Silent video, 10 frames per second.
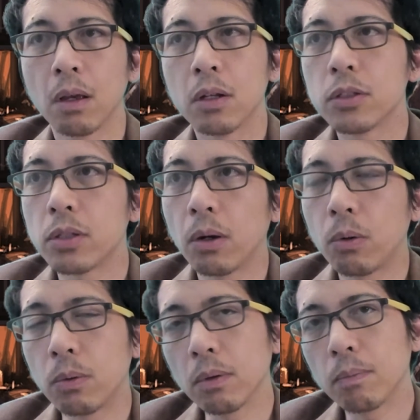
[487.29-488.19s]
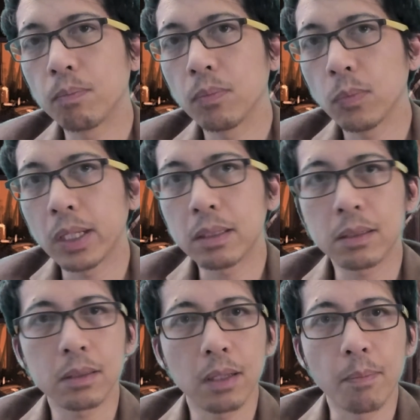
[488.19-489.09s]
So
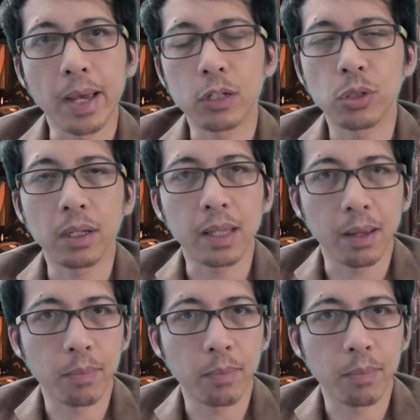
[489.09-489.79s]
let's imagine a game